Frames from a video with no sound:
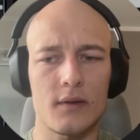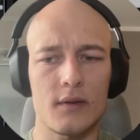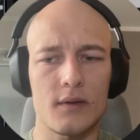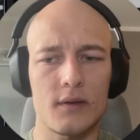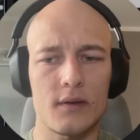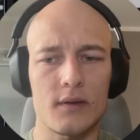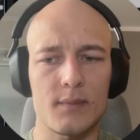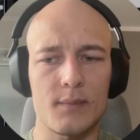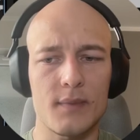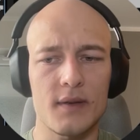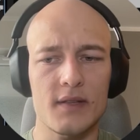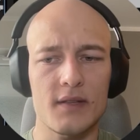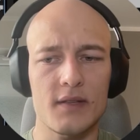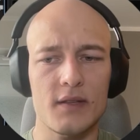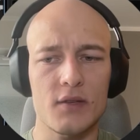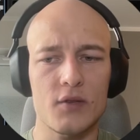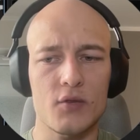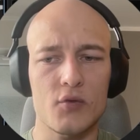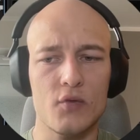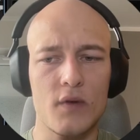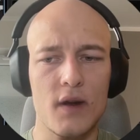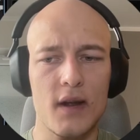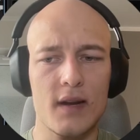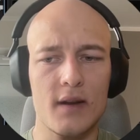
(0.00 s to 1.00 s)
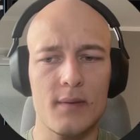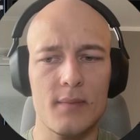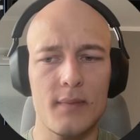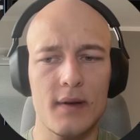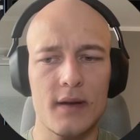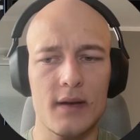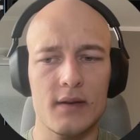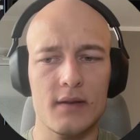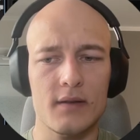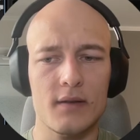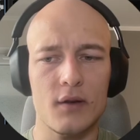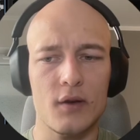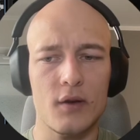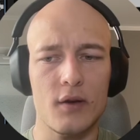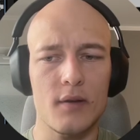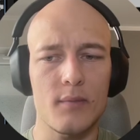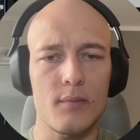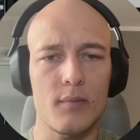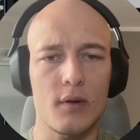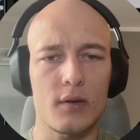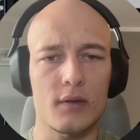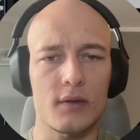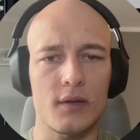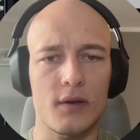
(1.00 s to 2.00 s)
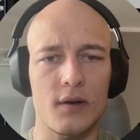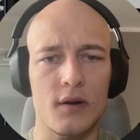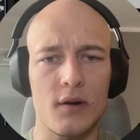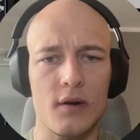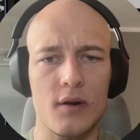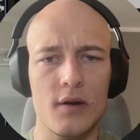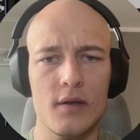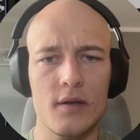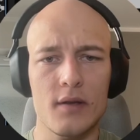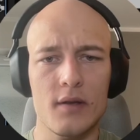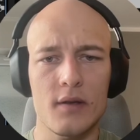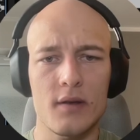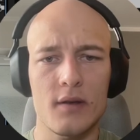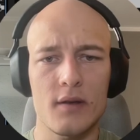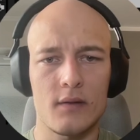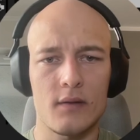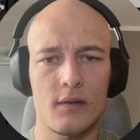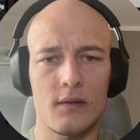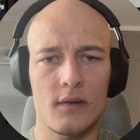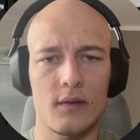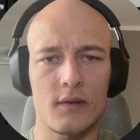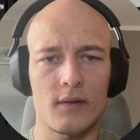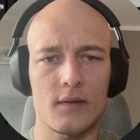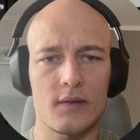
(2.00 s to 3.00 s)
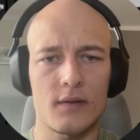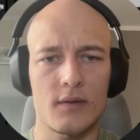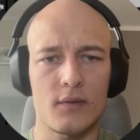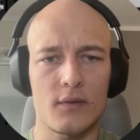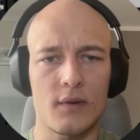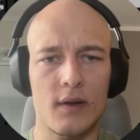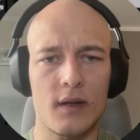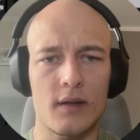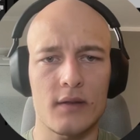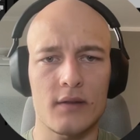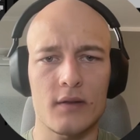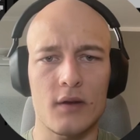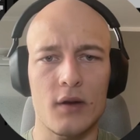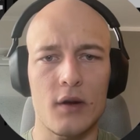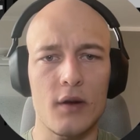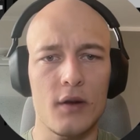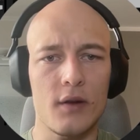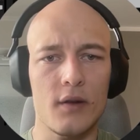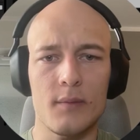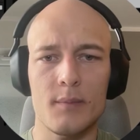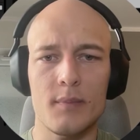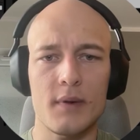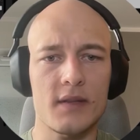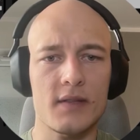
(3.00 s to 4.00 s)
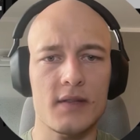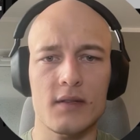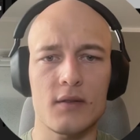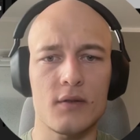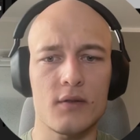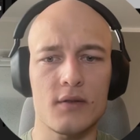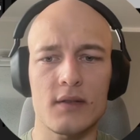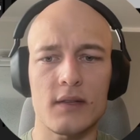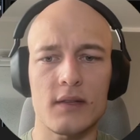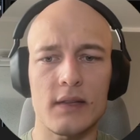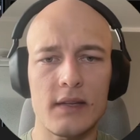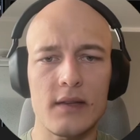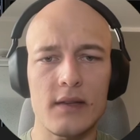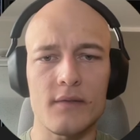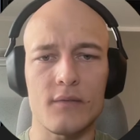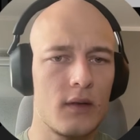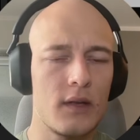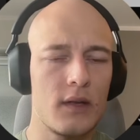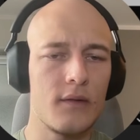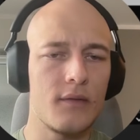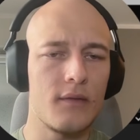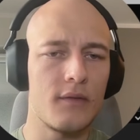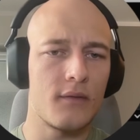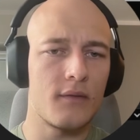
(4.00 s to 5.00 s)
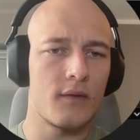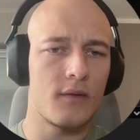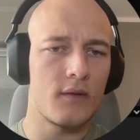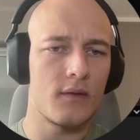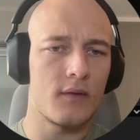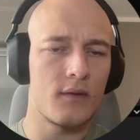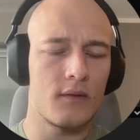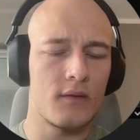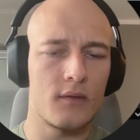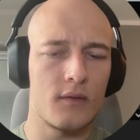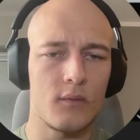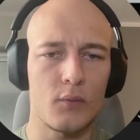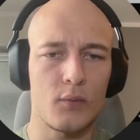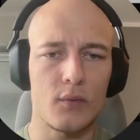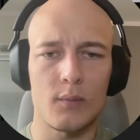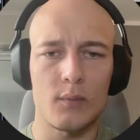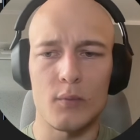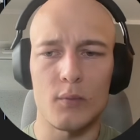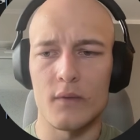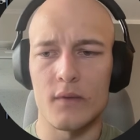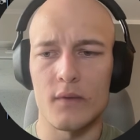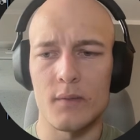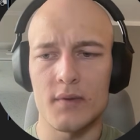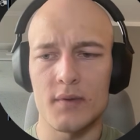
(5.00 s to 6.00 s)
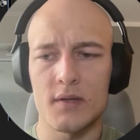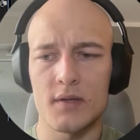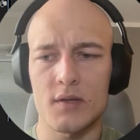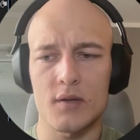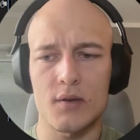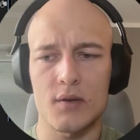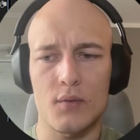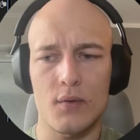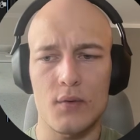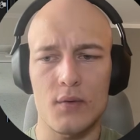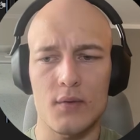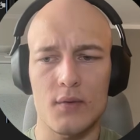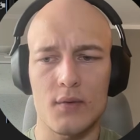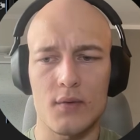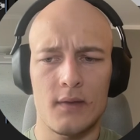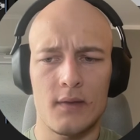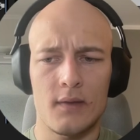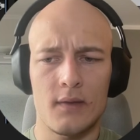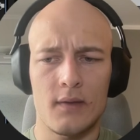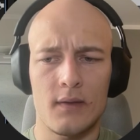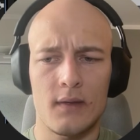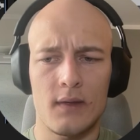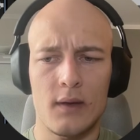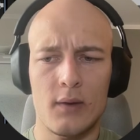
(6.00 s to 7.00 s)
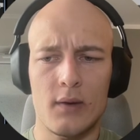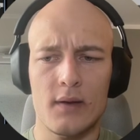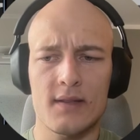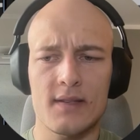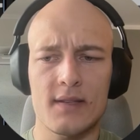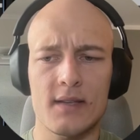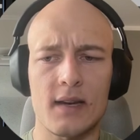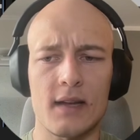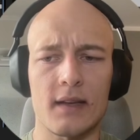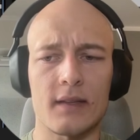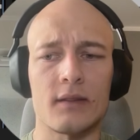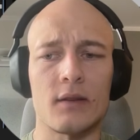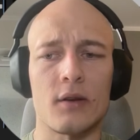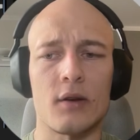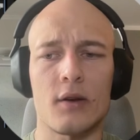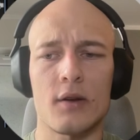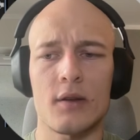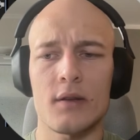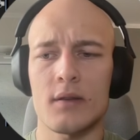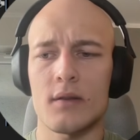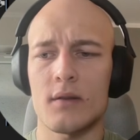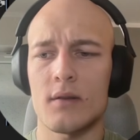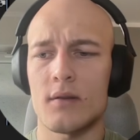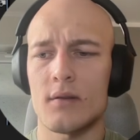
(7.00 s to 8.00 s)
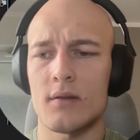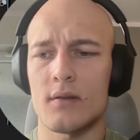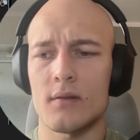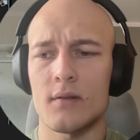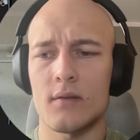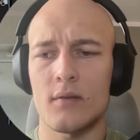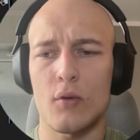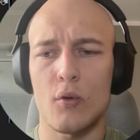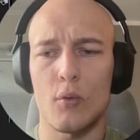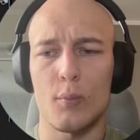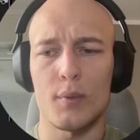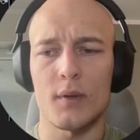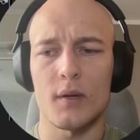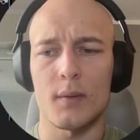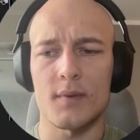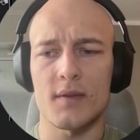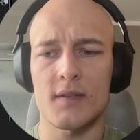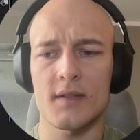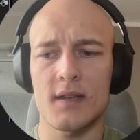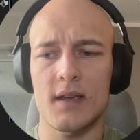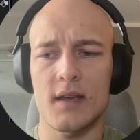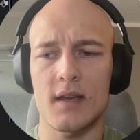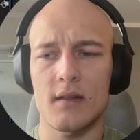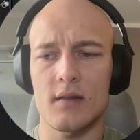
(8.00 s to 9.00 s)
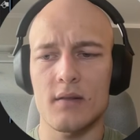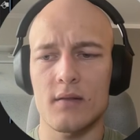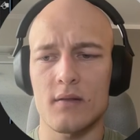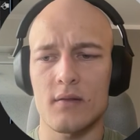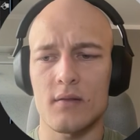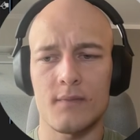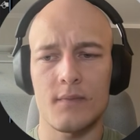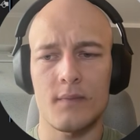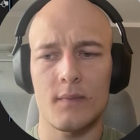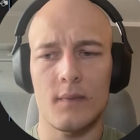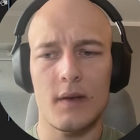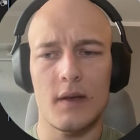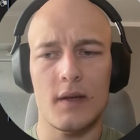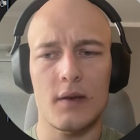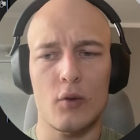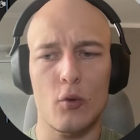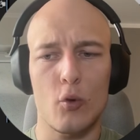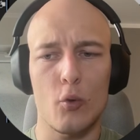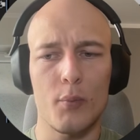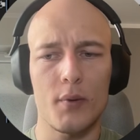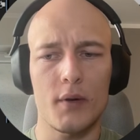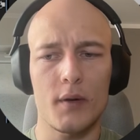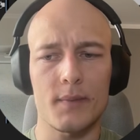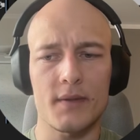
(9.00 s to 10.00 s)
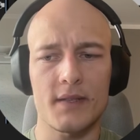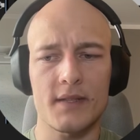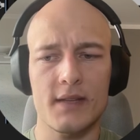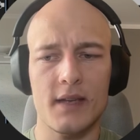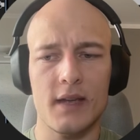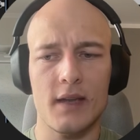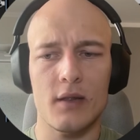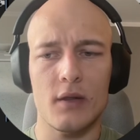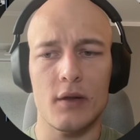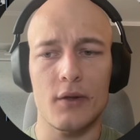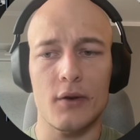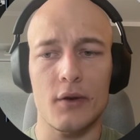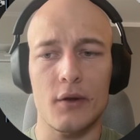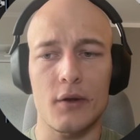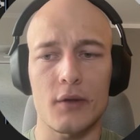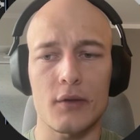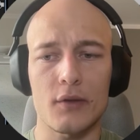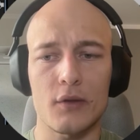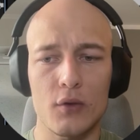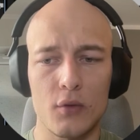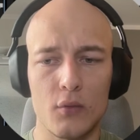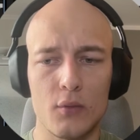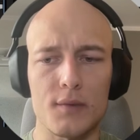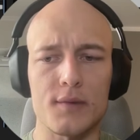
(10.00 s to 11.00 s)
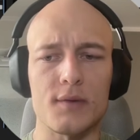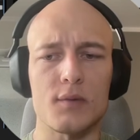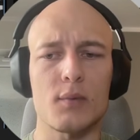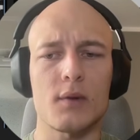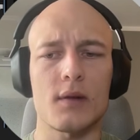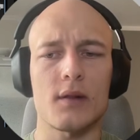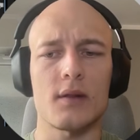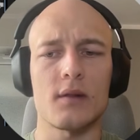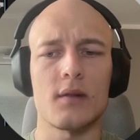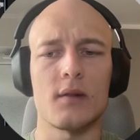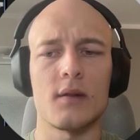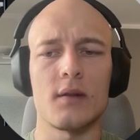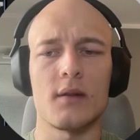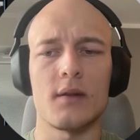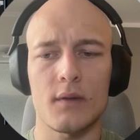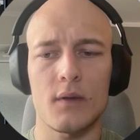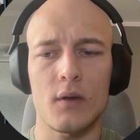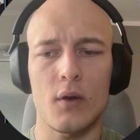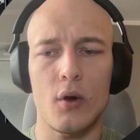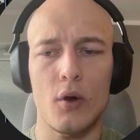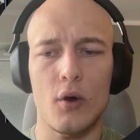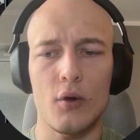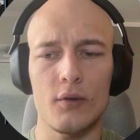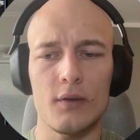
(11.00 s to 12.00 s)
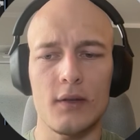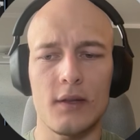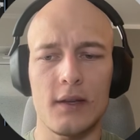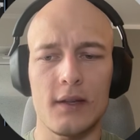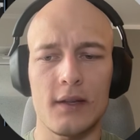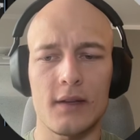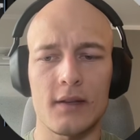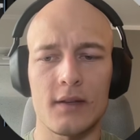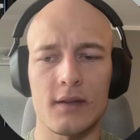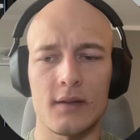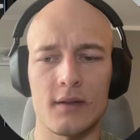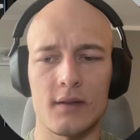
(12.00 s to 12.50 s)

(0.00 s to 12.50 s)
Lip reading: is basically track matte the eyeball to the eye, and so that the eye basically doesn't leave if we move the position around. Now let's select the eye, open up scale, and open up scale on eye 2 as well, unlink